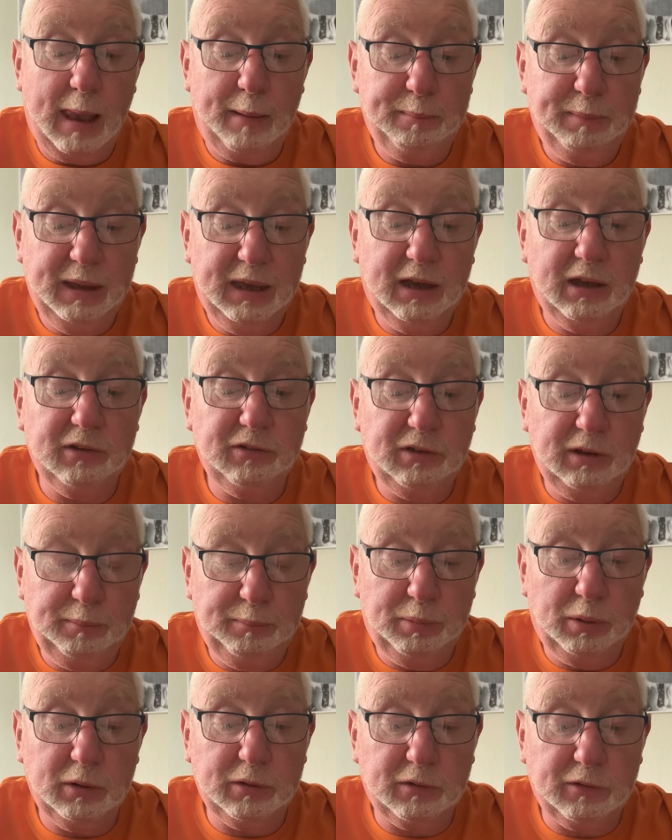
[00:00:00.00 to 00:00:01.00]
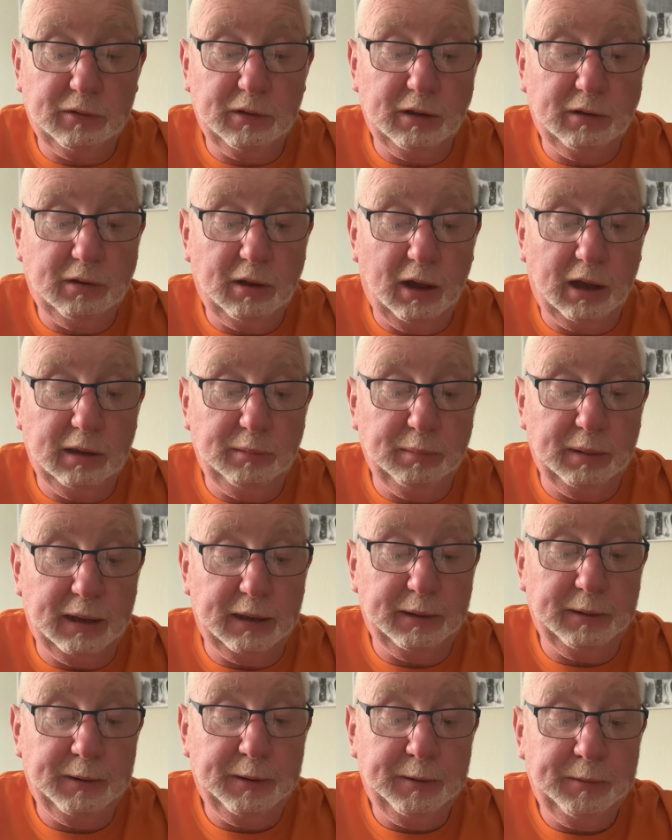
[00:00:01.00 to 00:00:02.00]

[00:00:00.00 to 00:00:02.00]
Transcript: because he puts the time in.